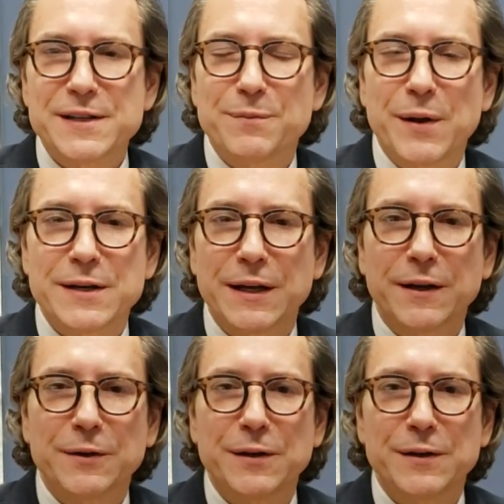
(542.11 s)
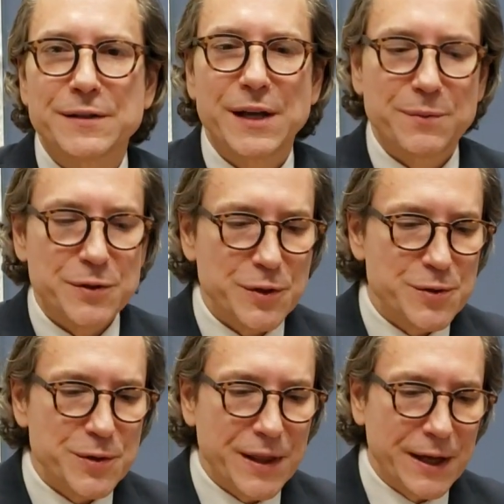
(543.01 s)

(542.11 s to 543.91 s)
depending on the type of surgery that